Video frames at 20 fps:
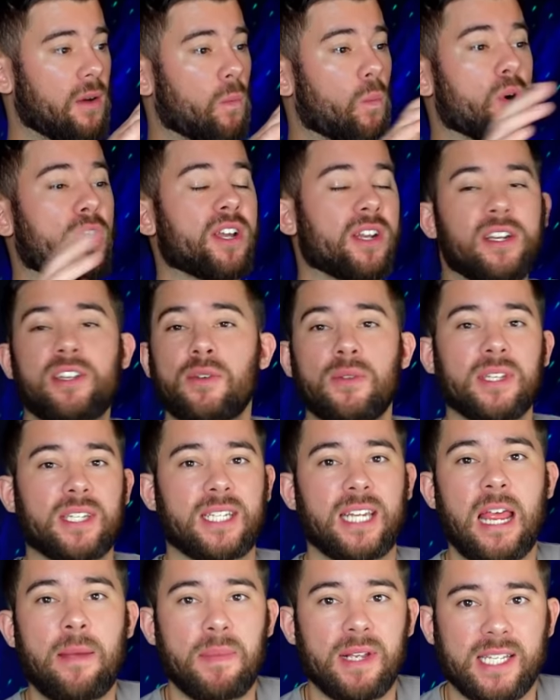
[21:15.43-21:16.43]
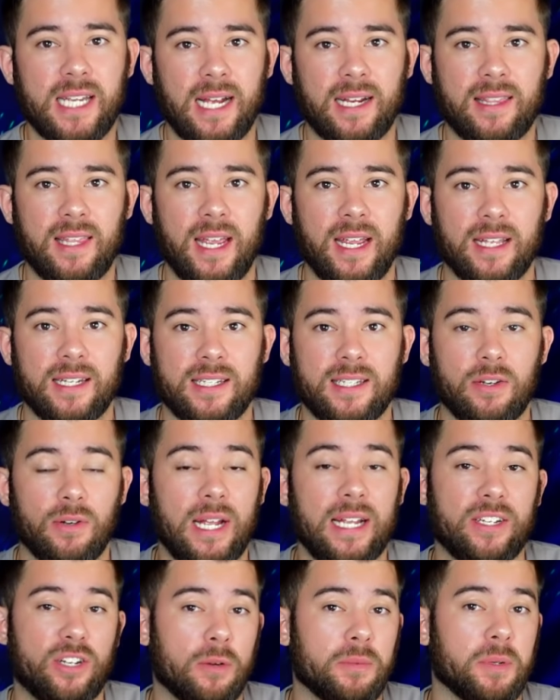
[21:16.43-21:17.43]
we're going to do the same exact thing
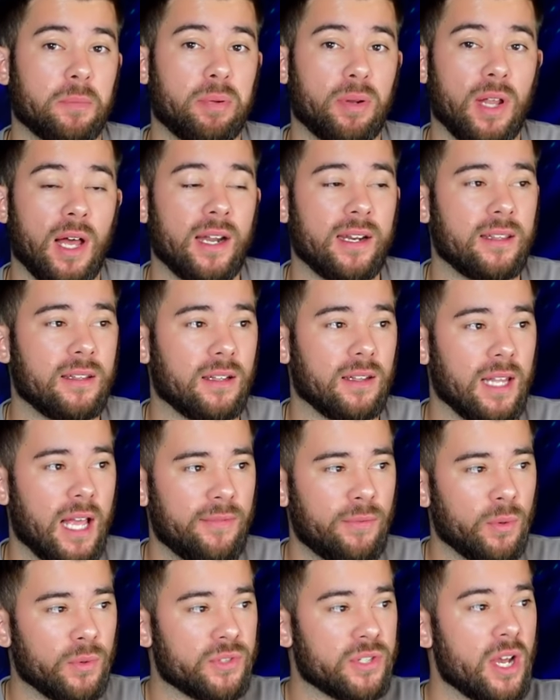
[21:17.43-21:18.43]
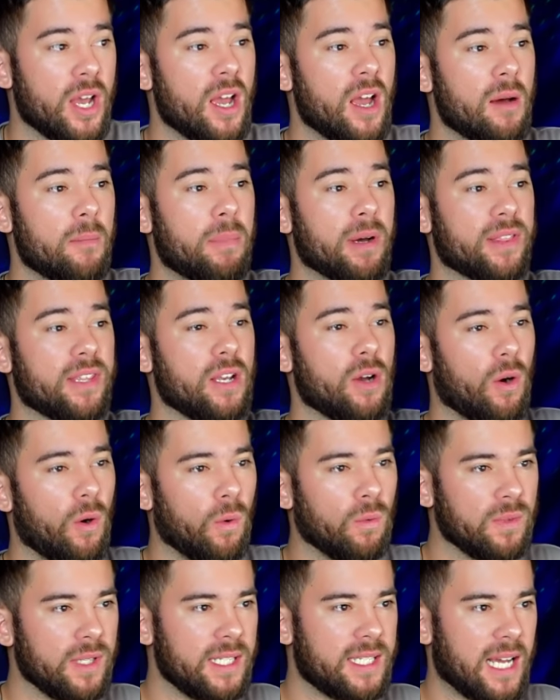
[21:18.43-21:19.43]
in terms of plotting the levels, but the
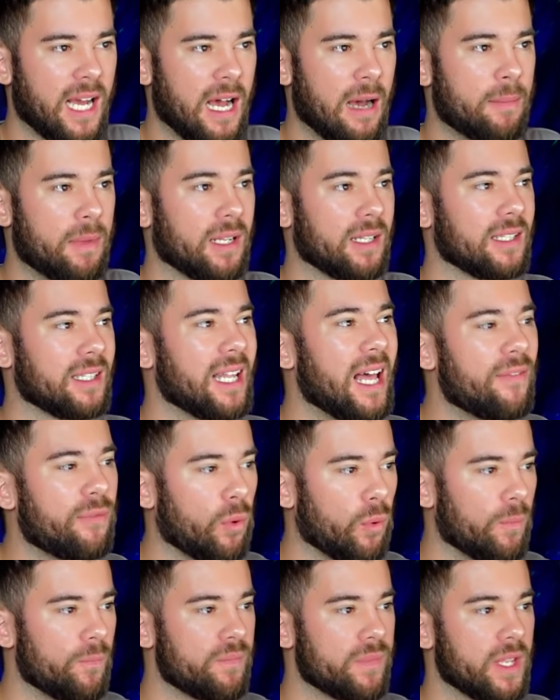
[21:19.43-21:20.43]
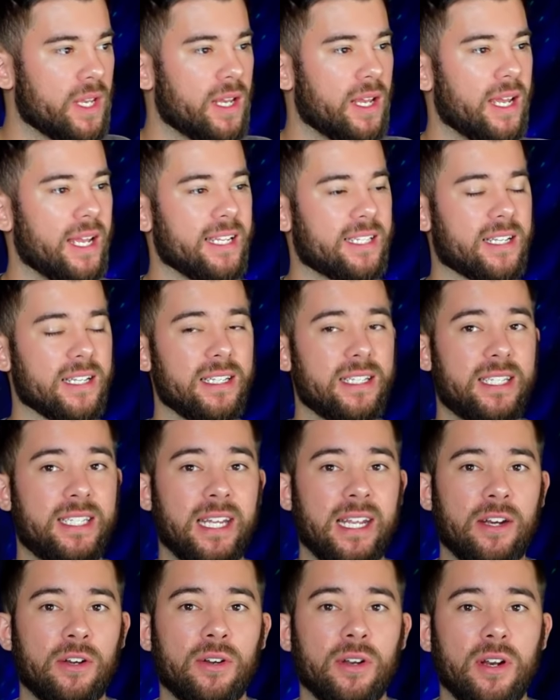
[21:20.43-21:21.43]
only time a level is
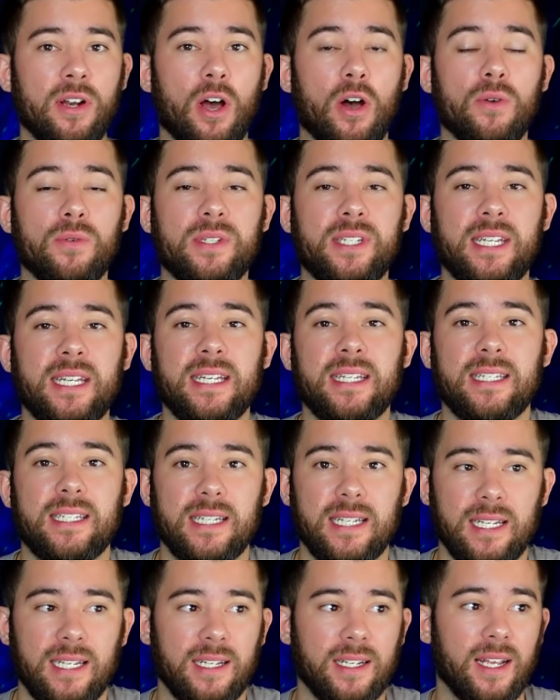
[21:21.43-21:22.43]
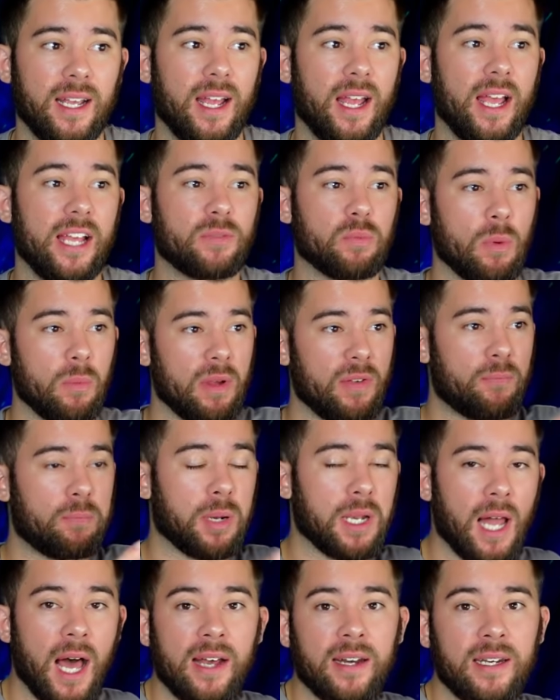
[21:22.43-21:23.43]
considered an OTZ is when we've
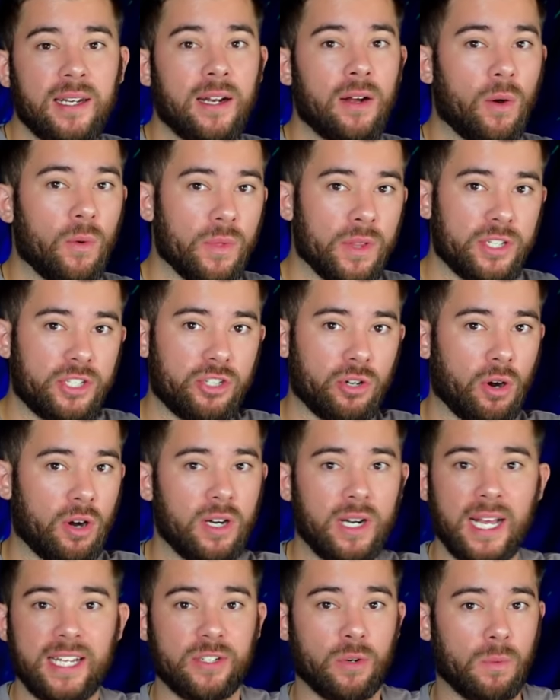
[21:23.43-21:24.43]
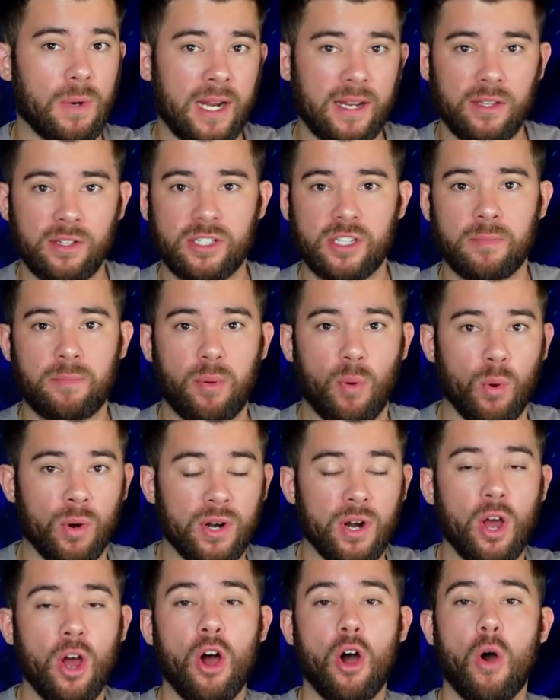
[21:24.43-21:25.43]
plotted it on the chart as a regular
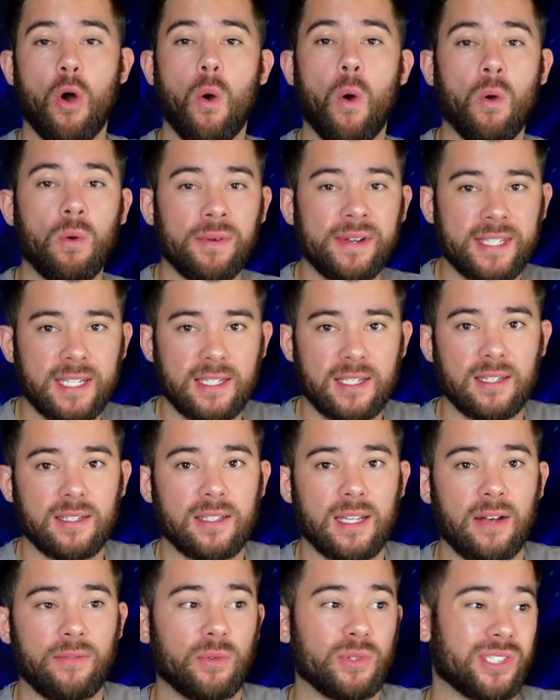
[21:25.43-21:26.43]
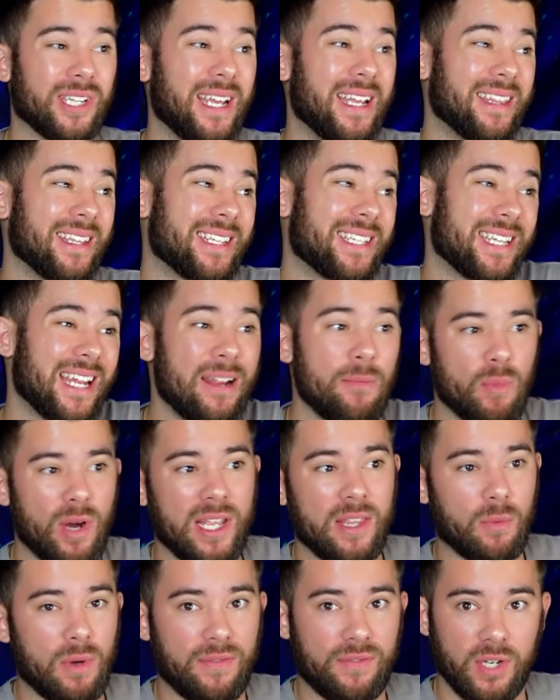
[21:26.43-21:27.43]
support or resistance levels in the same
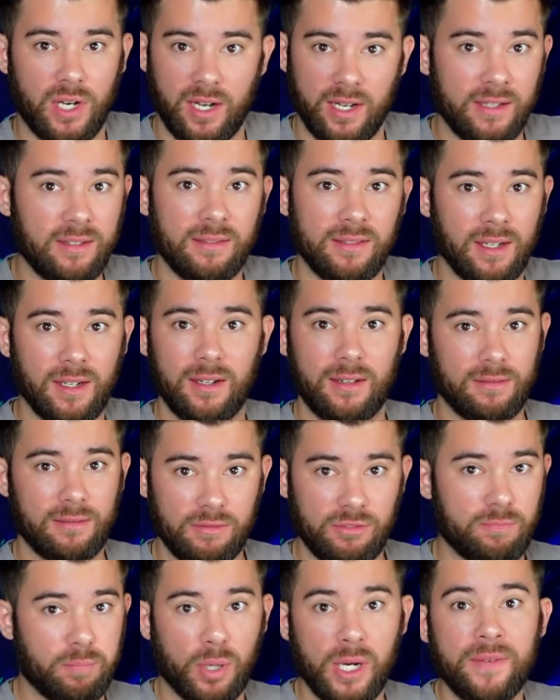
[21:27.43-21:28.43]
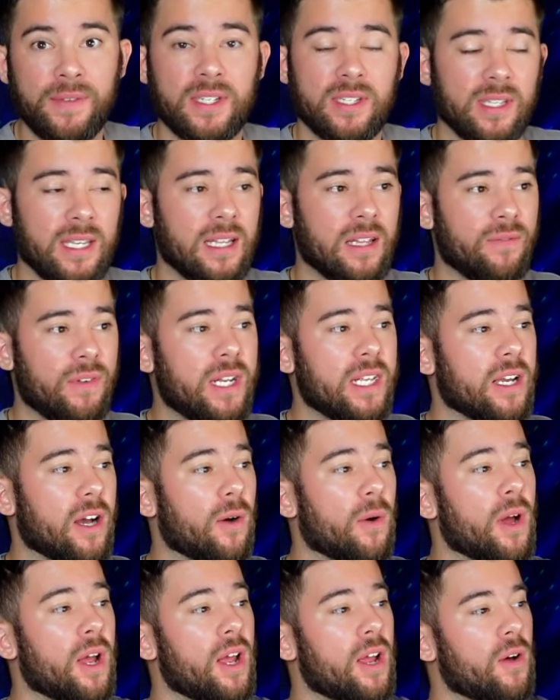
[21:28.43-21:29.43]
way that we've done previously in the
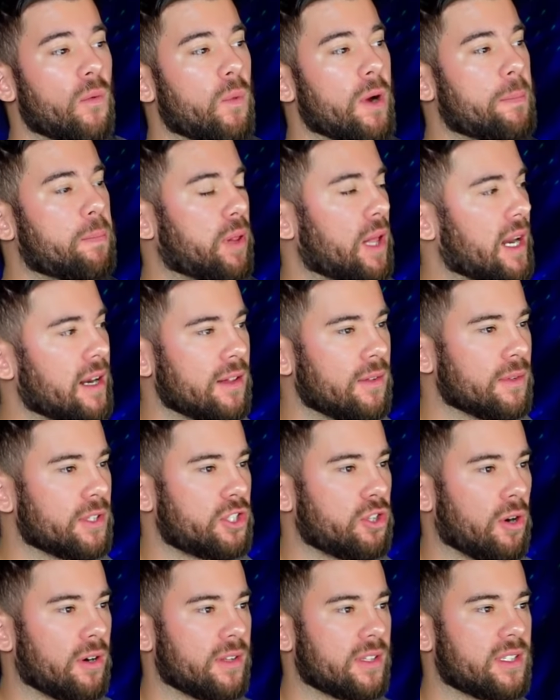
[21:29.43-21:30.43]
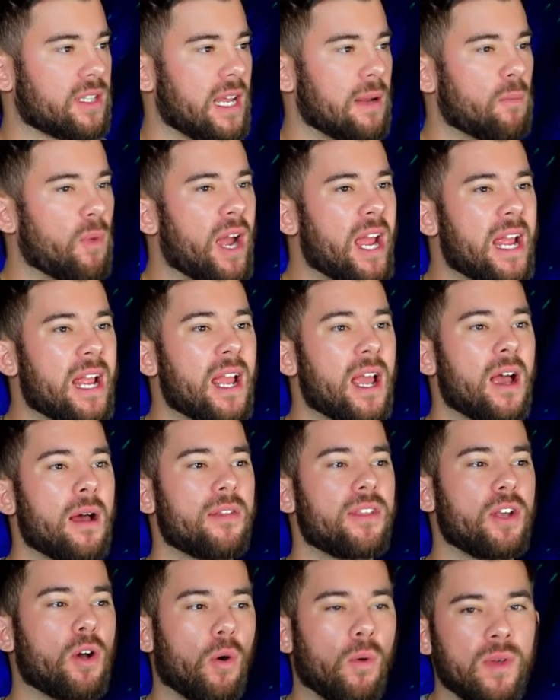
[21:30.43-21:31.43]
video. We plotted on the chart the same way.
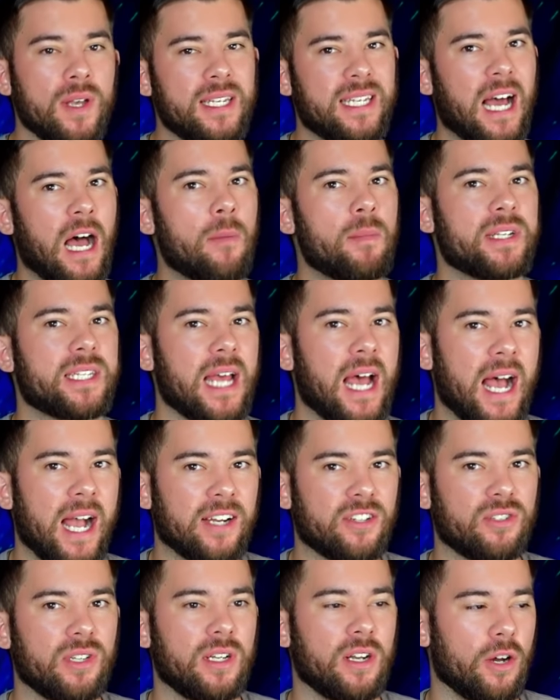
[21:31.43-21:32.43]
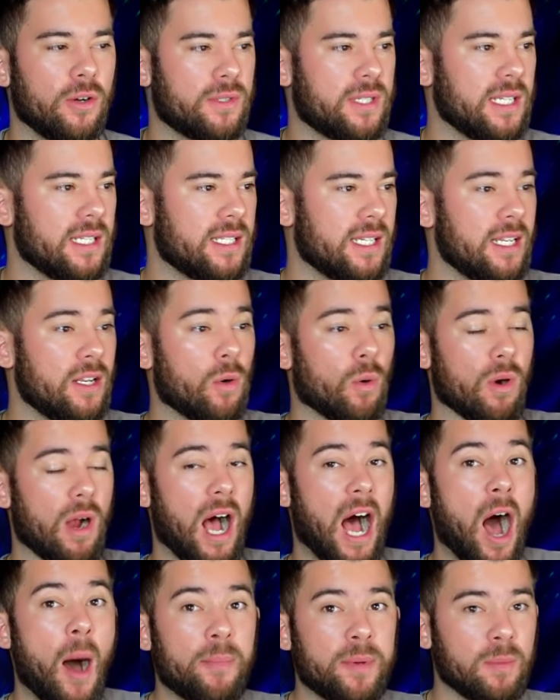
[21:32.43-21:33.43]
The only time it's actually an OTZ or
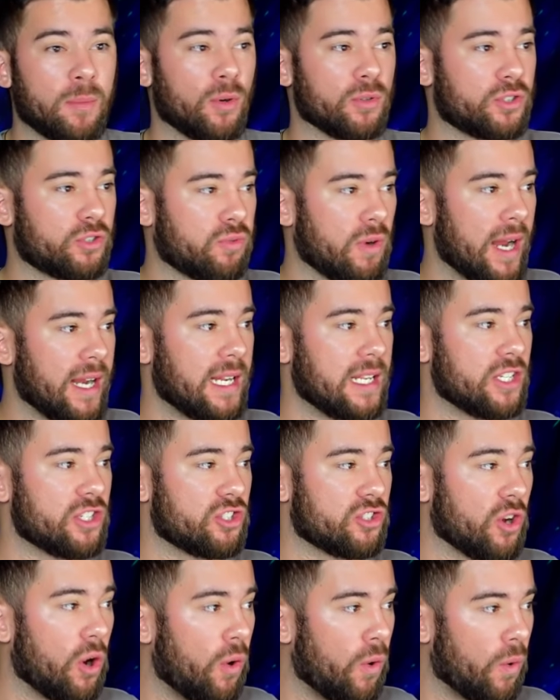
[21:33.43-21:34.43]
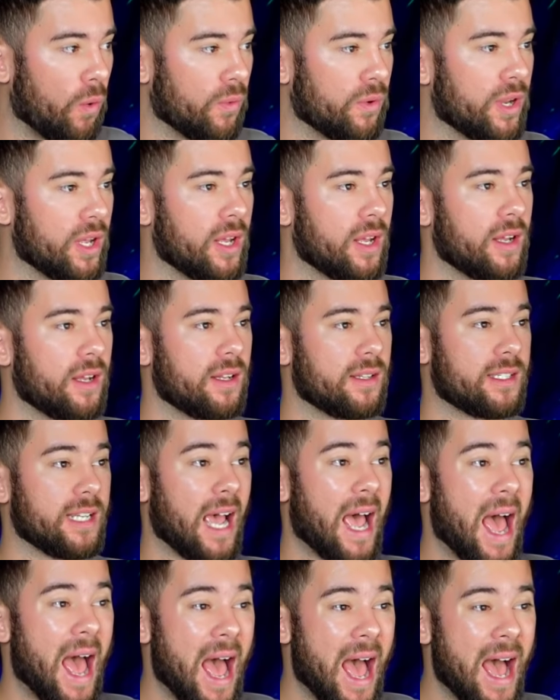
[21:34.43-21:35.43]
optimal trading zone
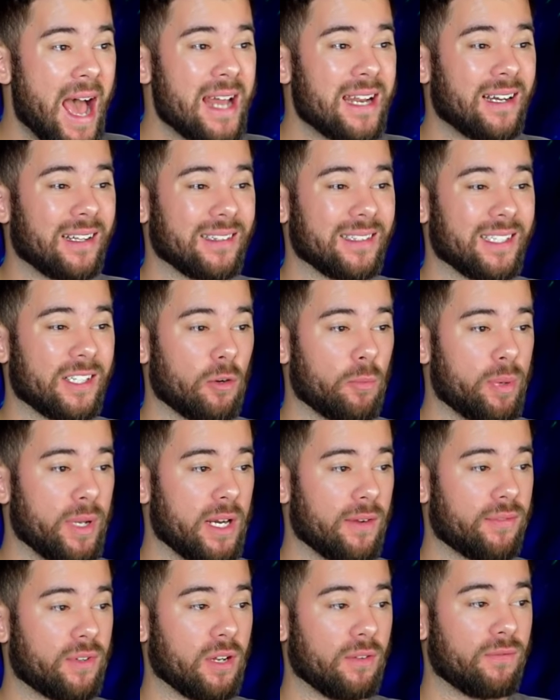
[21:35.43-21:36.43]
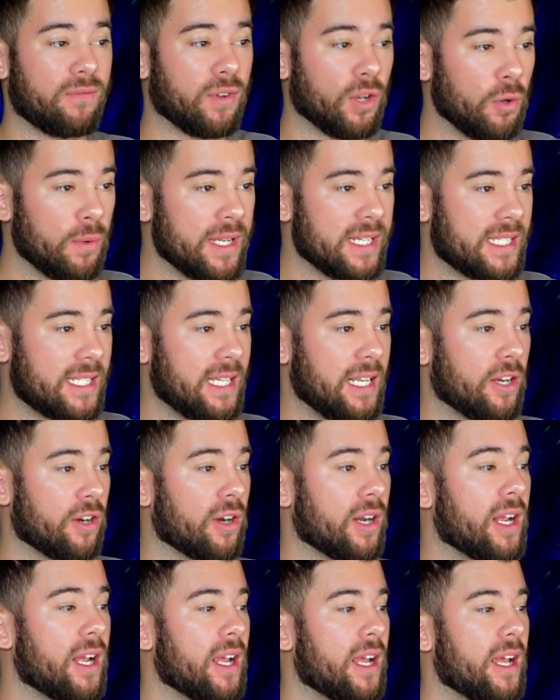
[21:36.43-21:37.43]
to add a little bit of confluence
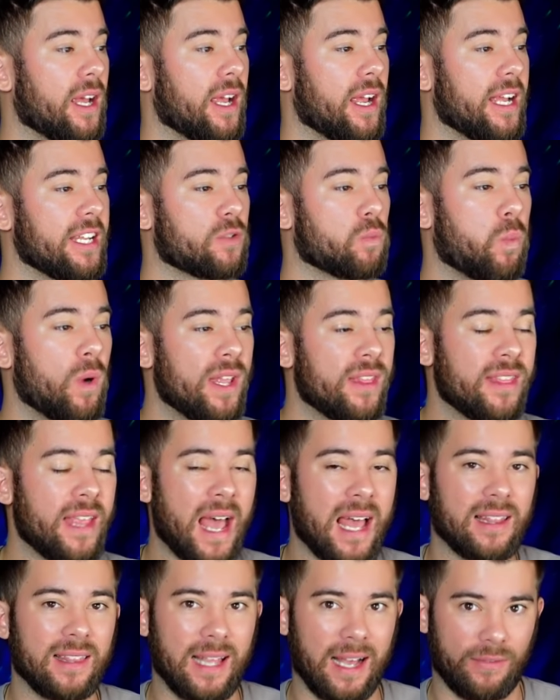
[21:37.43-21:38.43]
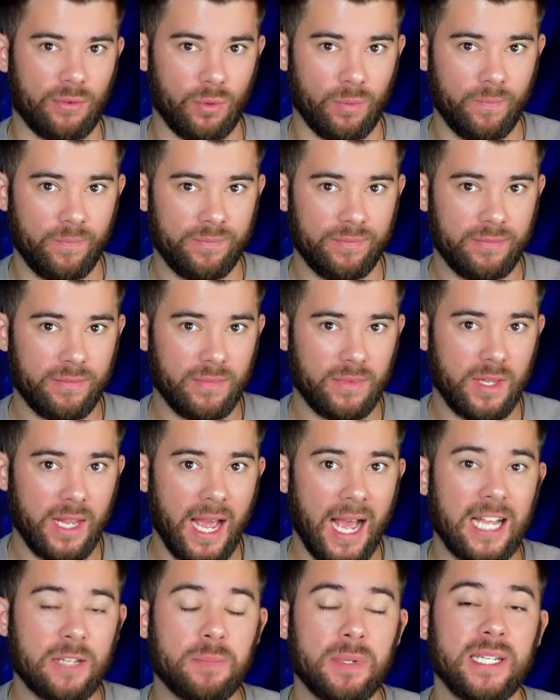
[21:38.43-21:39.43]
here is when that level
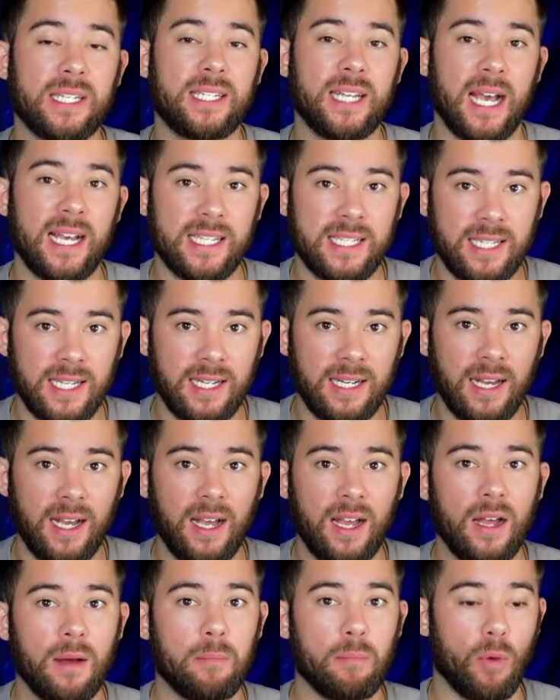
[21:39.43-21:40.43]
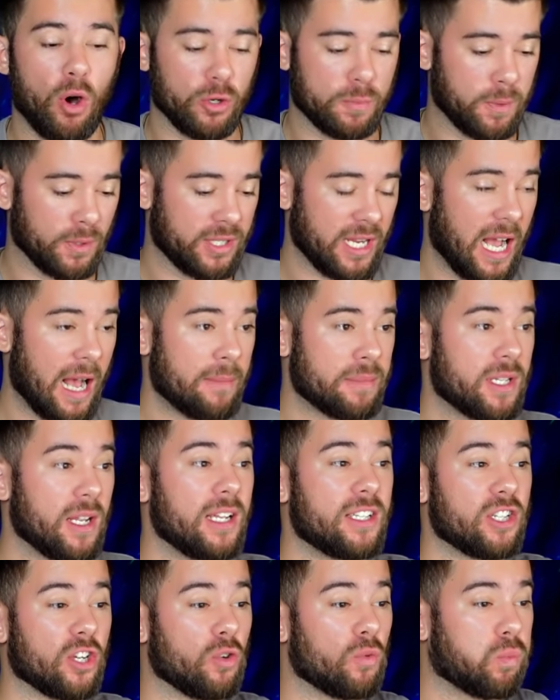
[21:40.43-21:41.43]
has been tested multiple times.
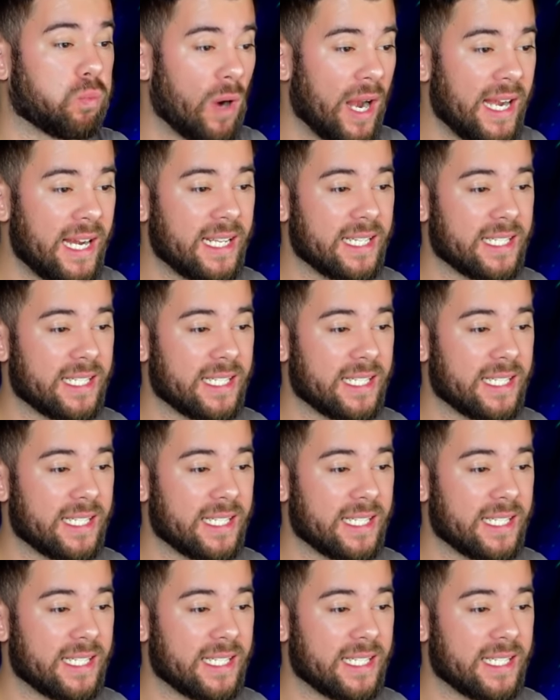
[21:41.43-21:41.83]
It's a great